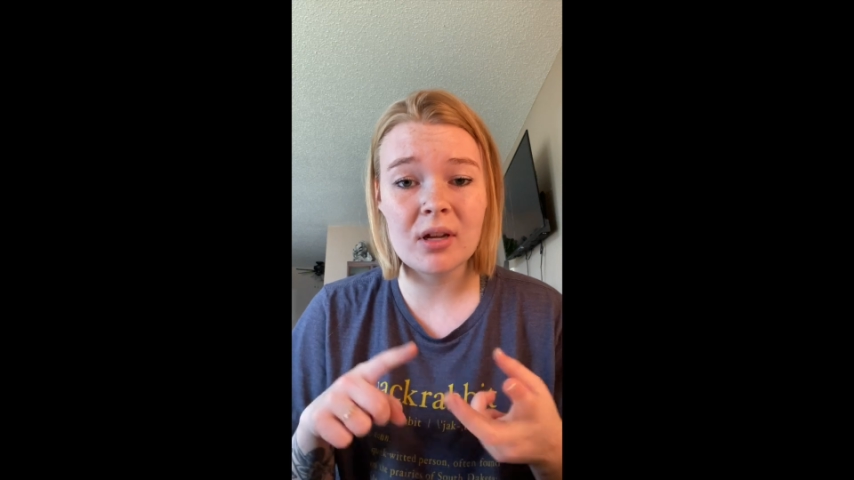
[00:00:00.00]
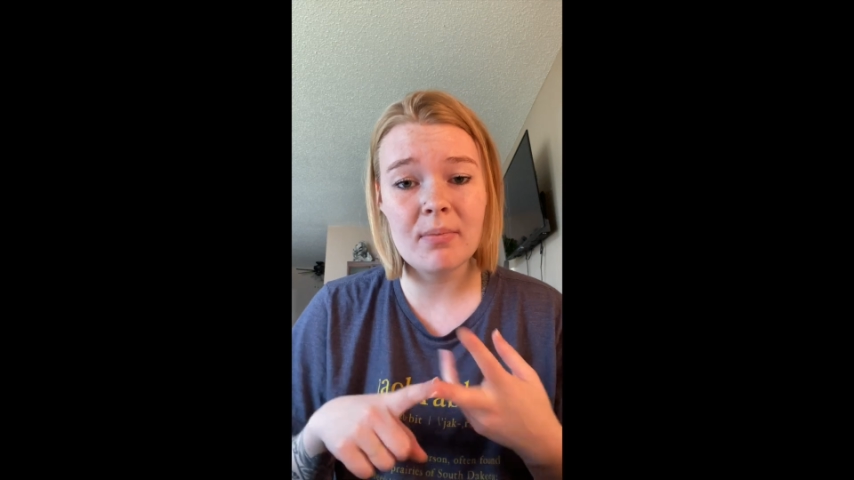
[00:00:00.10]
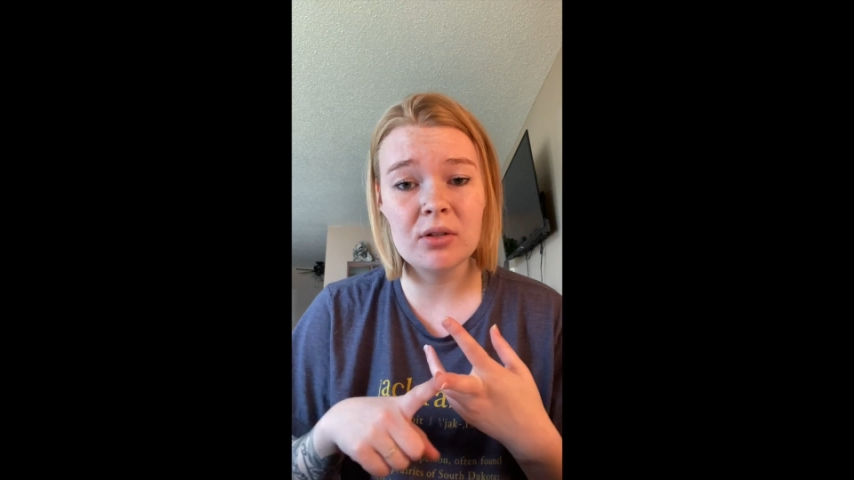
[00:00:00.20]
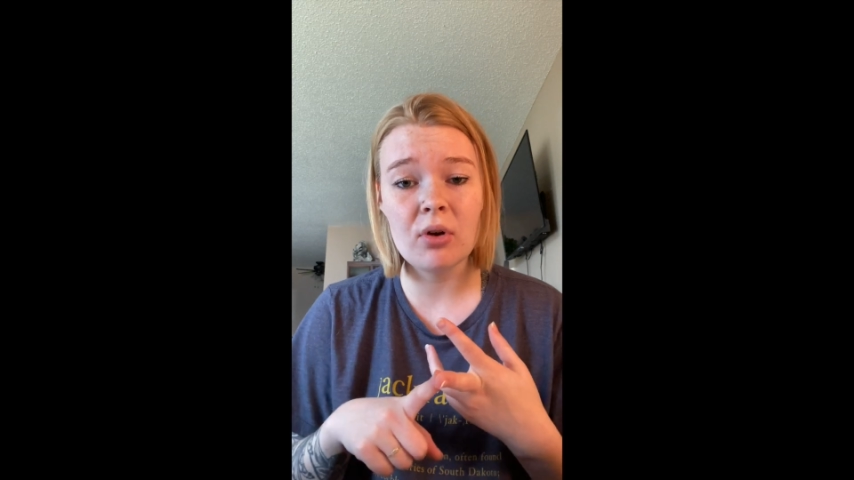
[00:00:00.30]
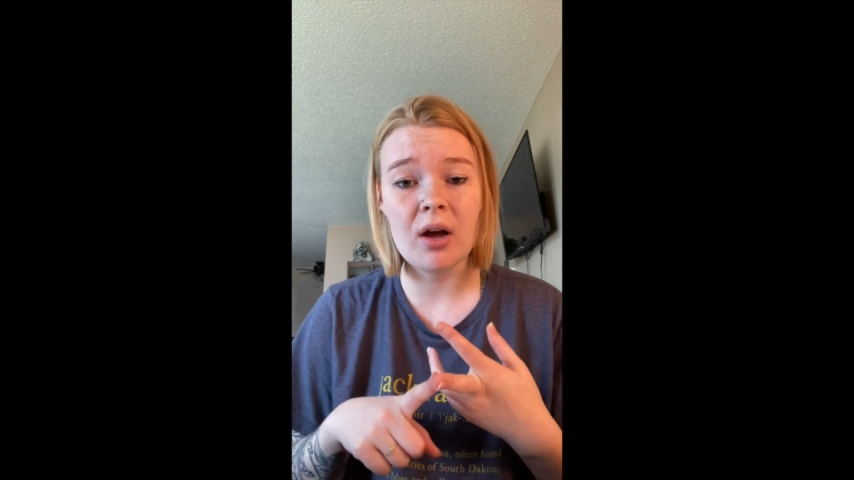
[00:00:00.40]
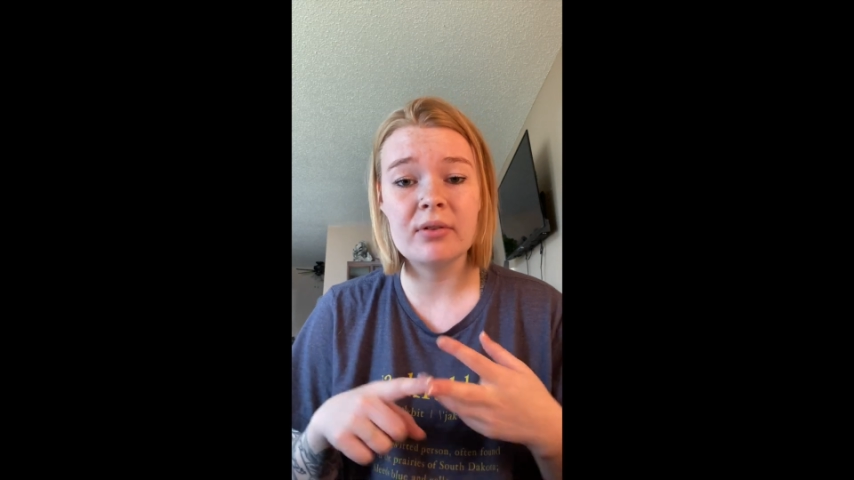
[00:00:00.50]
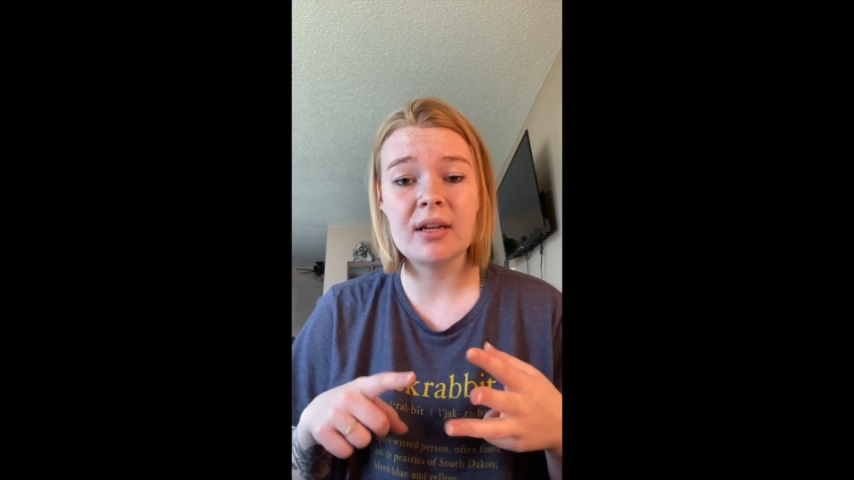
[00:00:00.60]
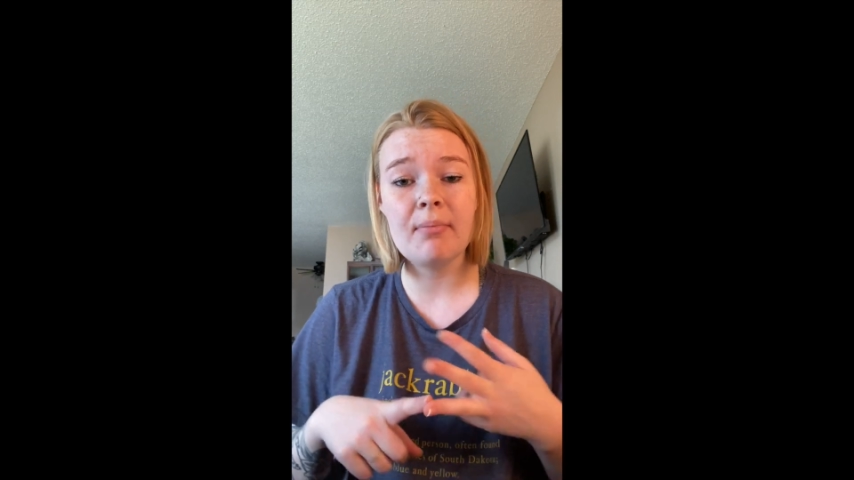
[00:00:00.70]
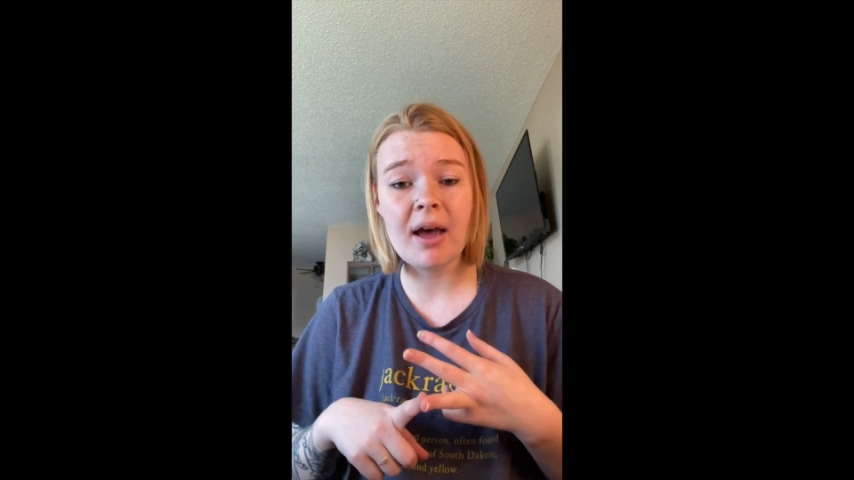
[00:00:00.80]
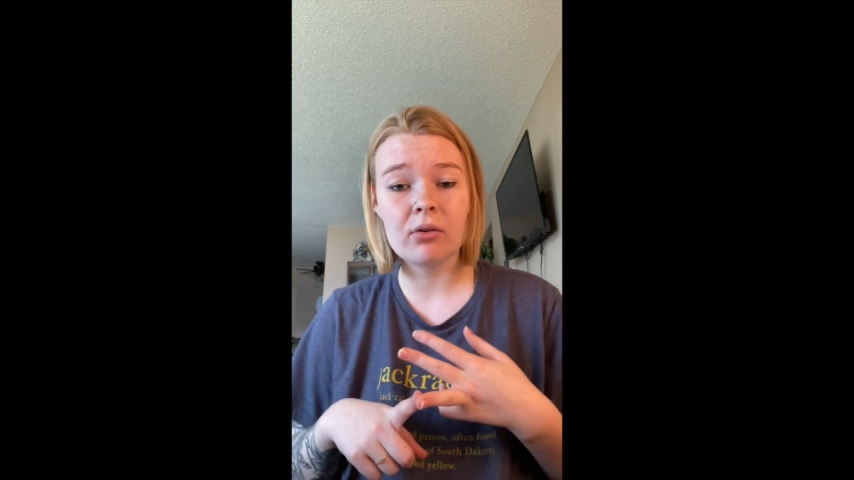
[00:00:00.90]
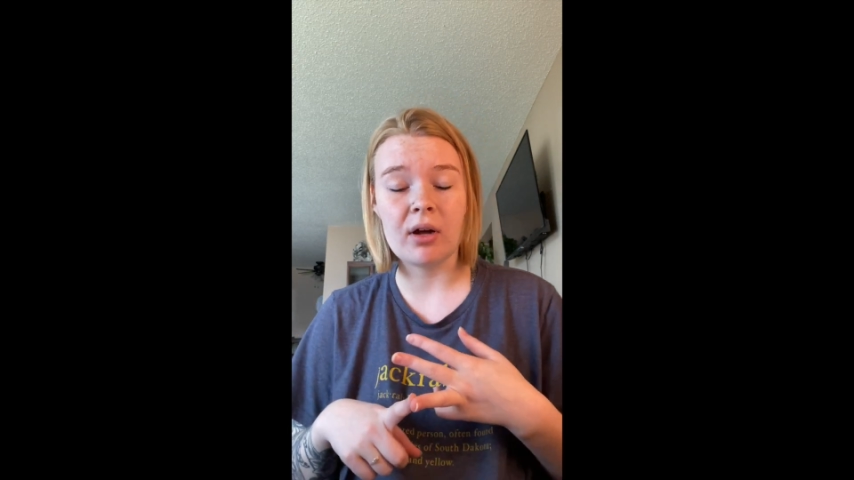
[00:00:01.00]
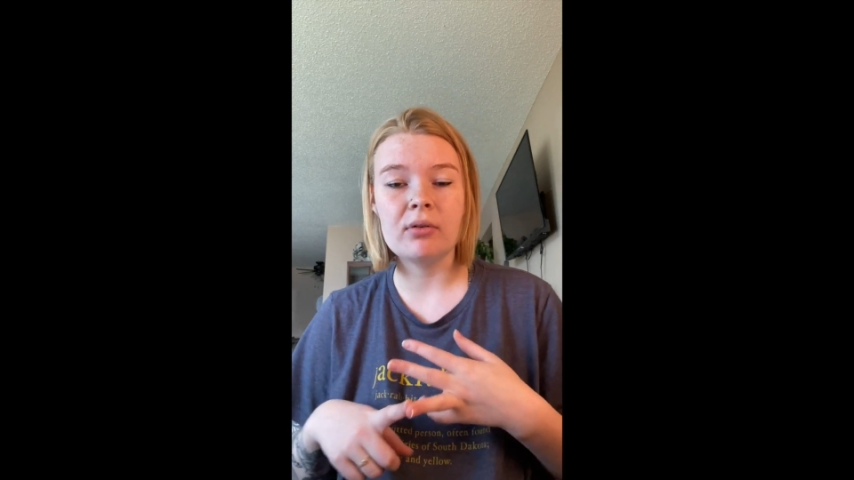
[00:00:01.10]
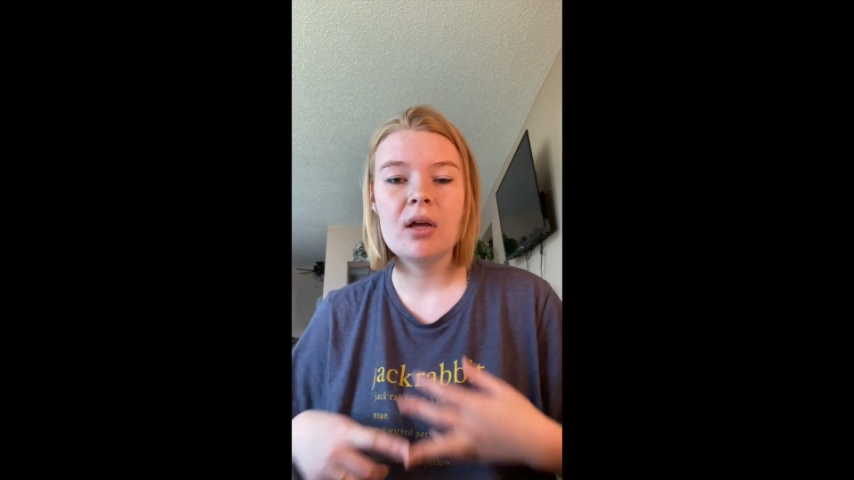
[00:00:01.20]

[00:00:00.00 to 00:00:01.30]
a midground, and a background,